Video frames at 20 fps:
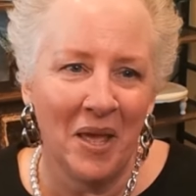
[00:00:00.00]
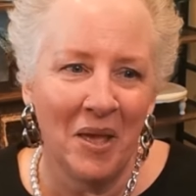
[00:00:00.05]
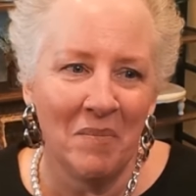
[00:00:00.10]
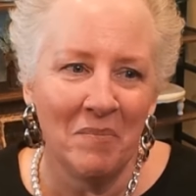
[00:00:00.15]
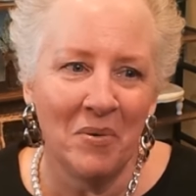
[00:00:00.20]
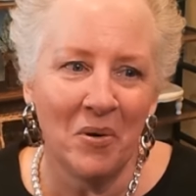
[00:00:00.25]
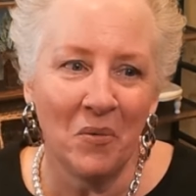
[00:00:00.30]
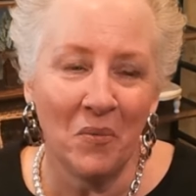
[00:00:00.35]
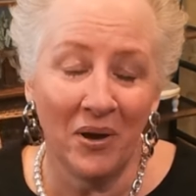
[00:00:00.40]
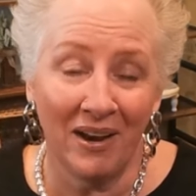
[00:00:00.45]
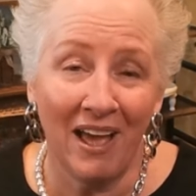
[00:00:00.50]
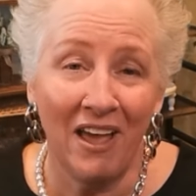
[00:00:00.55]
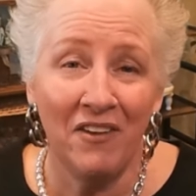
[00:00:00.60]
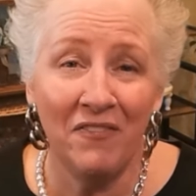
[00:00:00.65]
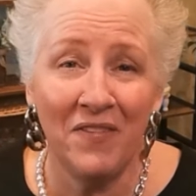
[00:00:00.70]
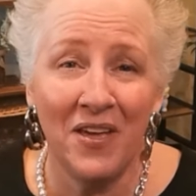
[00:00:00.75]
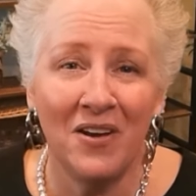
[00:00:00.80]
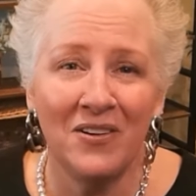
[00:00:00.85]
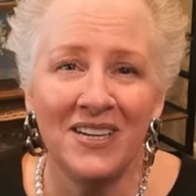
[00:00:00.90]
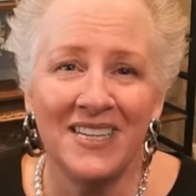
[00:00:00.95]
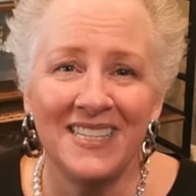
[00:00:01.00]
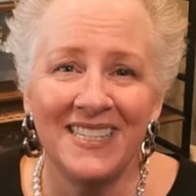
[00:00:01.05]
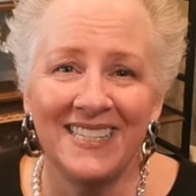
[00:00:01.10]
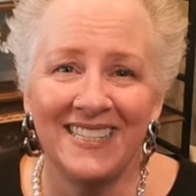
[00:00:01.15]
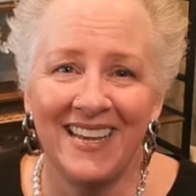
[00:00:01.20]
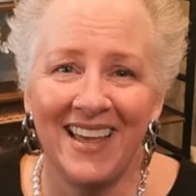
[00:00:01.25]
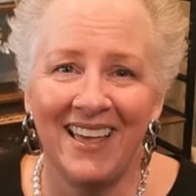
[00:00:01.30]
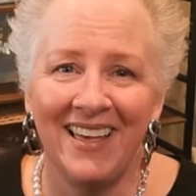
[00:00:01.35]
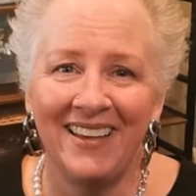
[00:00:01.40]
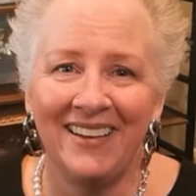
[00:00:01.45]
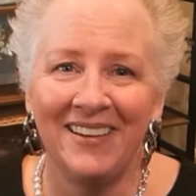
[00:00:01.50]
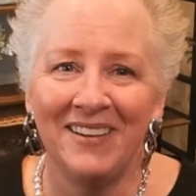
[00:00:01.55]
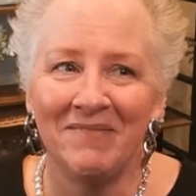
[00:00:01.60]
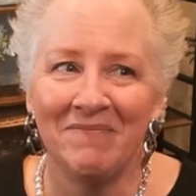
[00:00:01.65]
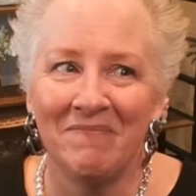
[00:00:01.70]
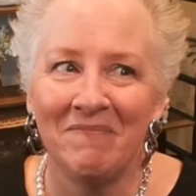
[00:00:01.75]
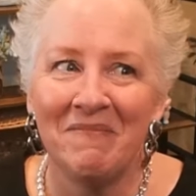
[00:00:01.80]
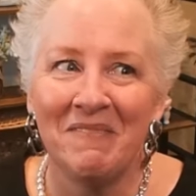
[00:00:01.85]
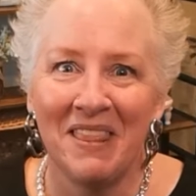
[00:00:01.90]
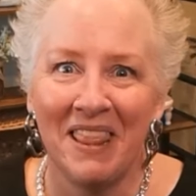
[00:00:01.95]
But what I found instead,
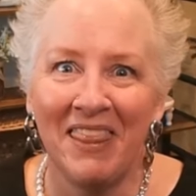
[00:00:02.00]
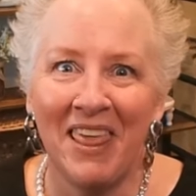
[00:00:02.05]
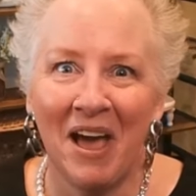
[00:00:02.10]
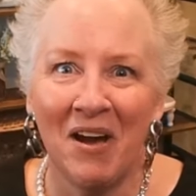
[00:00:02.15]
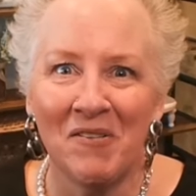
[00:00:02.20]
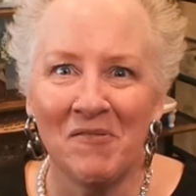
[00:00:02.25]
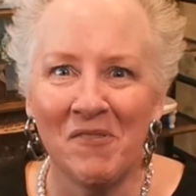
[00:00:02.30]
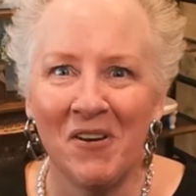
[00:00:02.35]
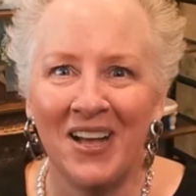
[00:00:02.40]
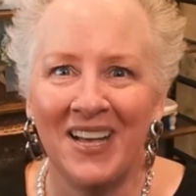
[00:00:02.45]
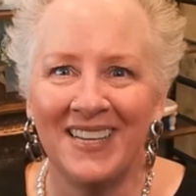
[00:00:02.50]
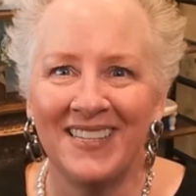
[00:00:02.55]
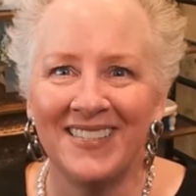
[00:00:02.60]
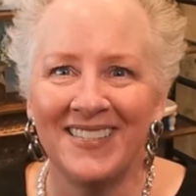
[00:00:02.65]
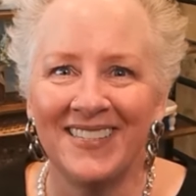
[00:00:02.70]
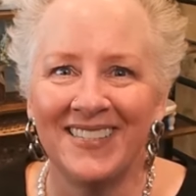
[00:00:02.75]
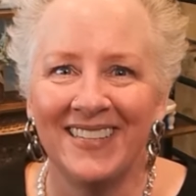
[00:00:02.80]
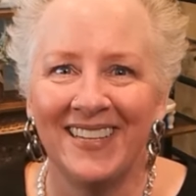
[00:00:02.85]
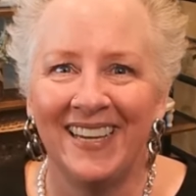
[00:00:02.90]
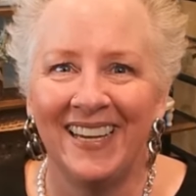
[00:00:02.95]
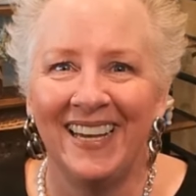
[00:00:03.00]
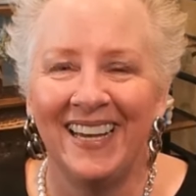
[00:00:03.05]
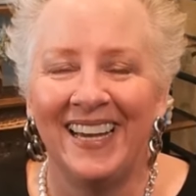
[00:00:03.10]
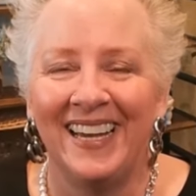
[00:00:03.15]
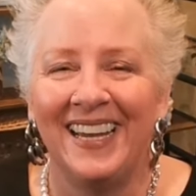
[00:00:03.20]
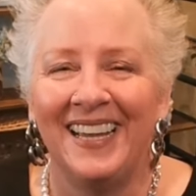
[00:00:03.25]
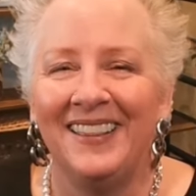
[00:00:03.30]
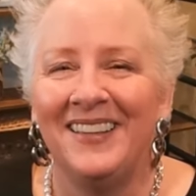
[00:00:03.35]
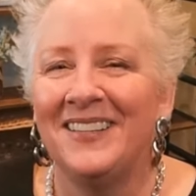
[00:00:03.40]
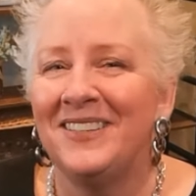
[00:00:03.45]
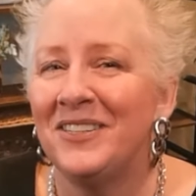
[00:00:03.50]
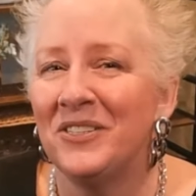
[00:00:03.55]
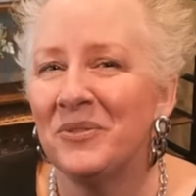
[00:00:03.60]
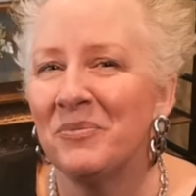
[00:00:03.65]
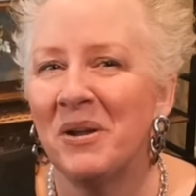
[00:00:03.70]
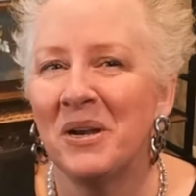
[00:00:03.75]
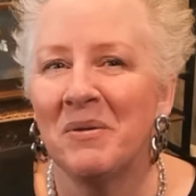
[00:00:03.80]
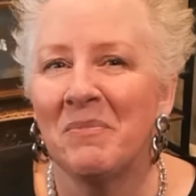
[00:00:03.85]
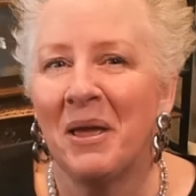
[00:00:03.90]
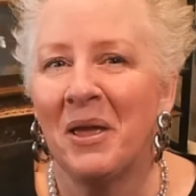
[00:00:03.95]
that was. This is
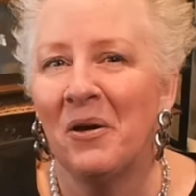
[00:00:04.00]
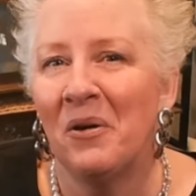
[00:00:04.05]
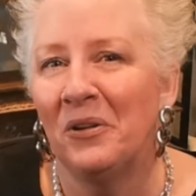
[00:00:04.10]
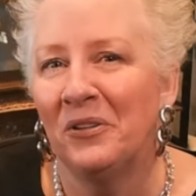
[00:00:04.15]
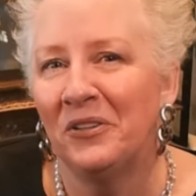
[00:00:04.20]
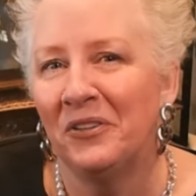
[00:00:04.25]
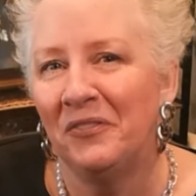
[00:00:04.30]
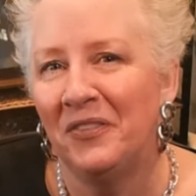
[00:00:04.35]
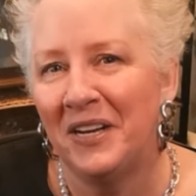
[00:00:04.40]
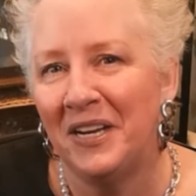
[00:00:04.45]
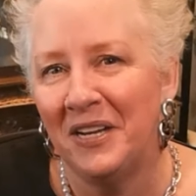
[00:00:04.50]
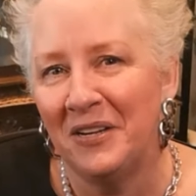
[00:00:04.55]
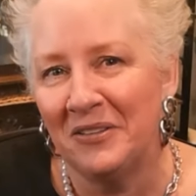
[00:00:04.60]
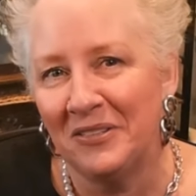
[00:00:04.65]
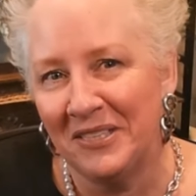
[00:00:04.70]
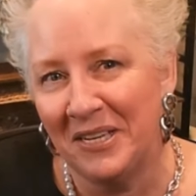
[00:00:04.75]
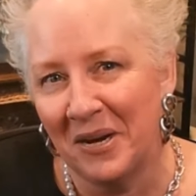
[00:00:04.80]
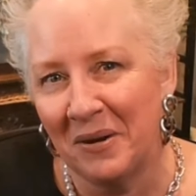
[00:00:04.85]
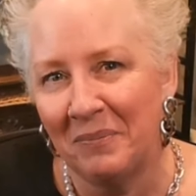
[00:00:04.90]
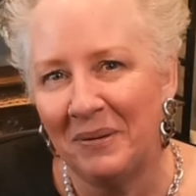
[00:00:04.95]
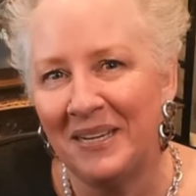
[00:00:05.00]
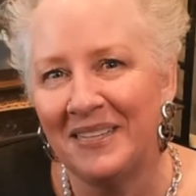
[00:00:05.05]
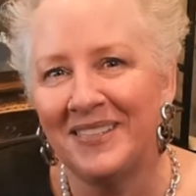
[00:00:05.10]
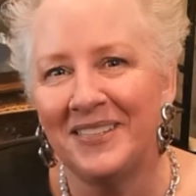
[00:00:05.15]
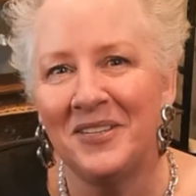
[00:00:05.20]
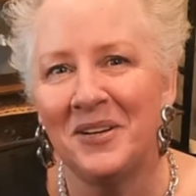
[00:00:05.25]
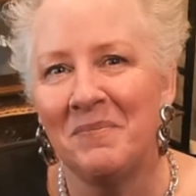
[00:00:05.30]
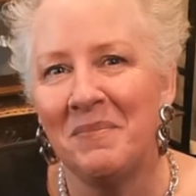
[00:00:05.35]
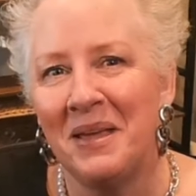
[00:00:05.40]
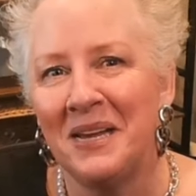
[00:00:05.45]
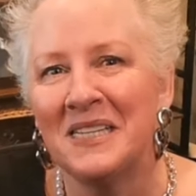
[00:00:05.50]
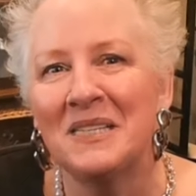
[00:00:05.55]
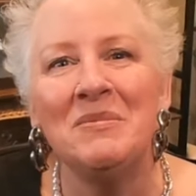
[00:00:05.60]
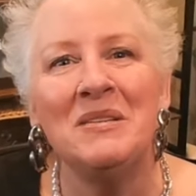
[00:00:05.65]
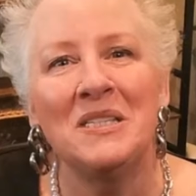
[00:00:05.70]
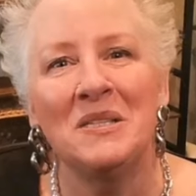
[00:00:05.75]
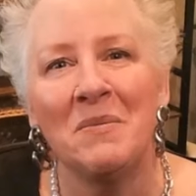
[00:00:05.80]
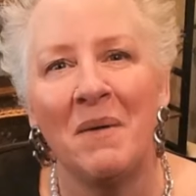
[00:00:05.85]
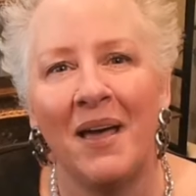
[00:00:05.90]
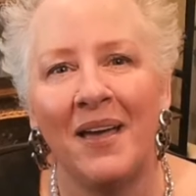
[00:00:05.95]
one of my older videos here, but it still makes me
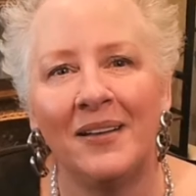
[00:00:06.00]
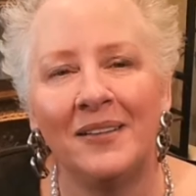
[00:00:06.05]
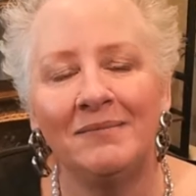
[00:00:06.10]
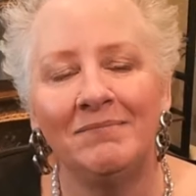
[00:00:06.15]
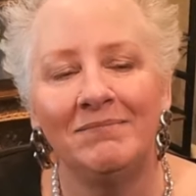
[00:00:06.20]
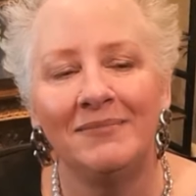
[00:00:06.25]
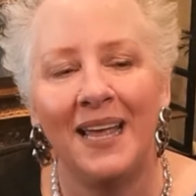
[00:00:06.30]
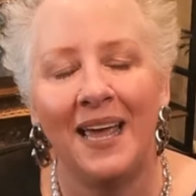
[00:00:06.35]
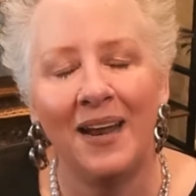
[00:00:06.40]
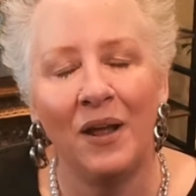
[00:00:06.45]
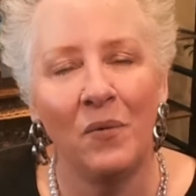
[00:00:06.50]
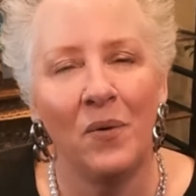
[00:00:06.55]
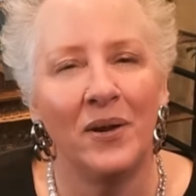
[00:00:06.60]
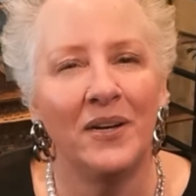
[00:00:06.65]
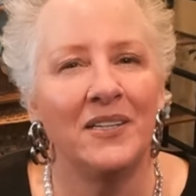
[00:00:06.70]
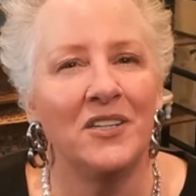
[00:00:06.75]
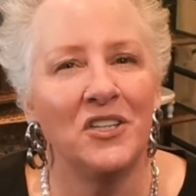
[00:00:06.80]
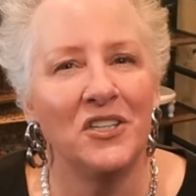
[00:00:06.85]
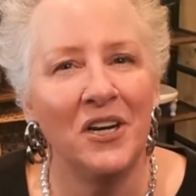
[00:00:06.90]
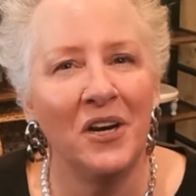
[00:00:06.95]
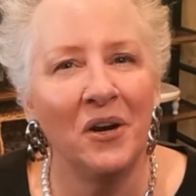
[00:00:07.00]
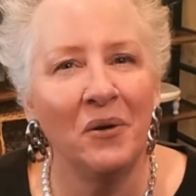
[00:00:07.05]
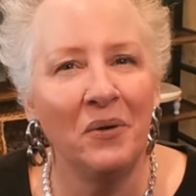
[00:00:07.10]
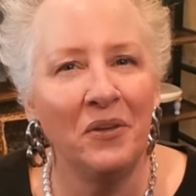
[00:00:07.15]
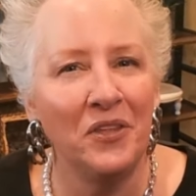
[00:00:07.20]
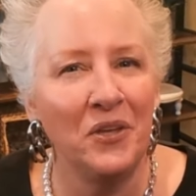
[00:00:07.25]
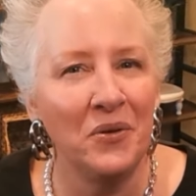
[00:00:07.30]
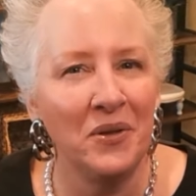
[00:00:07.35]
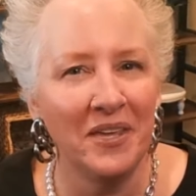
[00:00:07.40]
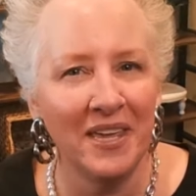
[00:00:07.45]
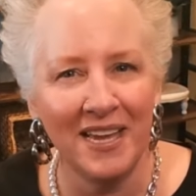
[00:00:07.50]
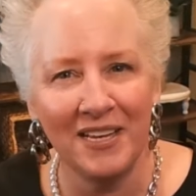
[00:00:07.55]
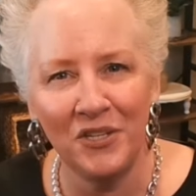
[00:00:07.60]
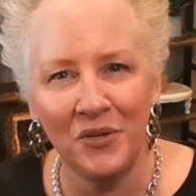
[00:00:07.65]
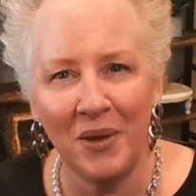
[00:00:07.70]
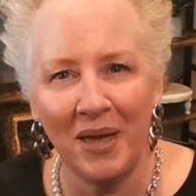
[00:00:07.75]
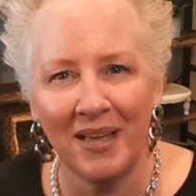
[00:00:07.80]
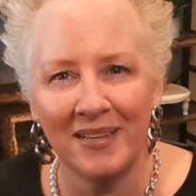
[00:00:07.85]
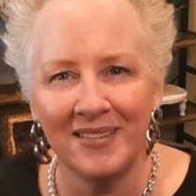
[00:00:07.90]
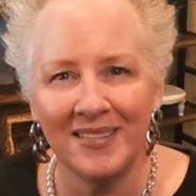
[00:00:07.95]
smile, and I wanted to share it with you in case you
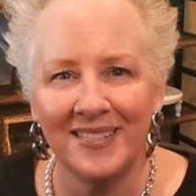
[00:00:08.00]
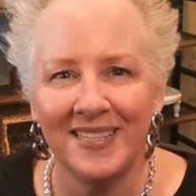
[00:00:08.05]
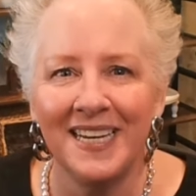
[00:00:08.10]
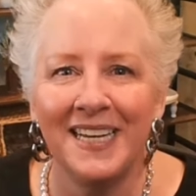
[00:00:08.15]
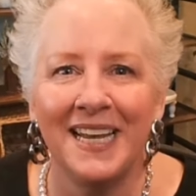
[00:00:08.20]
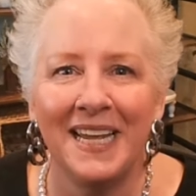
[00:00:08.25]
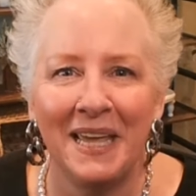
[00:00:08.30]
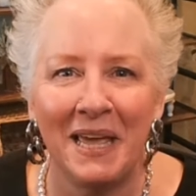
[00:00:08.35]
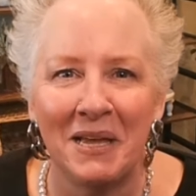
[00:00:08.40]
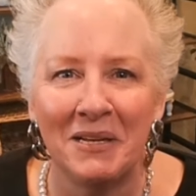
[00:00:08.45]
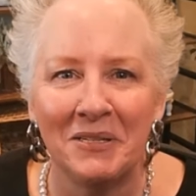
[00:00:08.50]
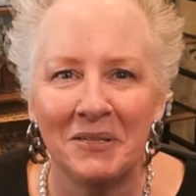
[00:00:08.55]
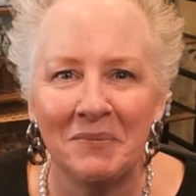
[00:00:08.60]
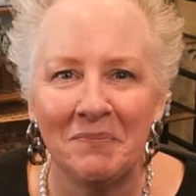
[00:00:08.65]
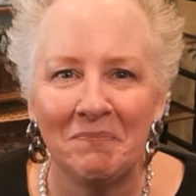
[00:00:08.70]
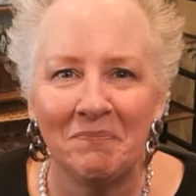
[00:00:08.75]
hadn't seen it yet.